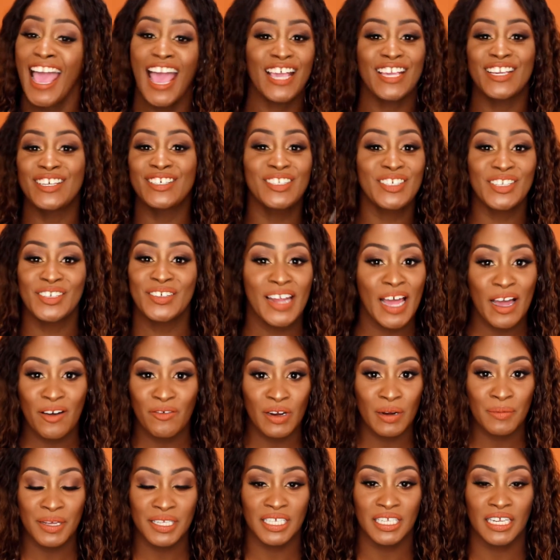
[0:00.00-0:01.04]
and you do not
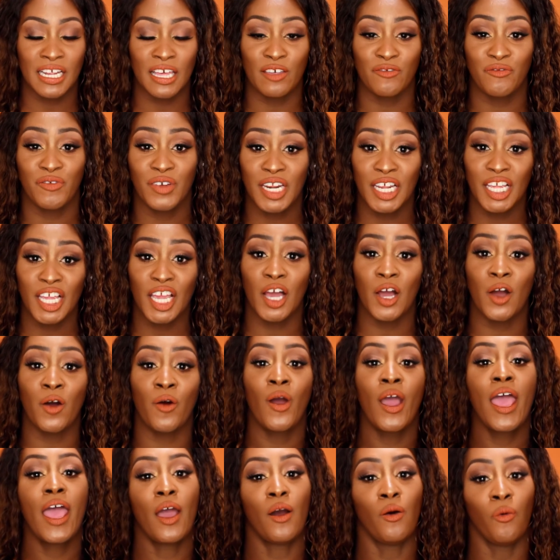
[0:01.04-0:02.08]
want to miss another video.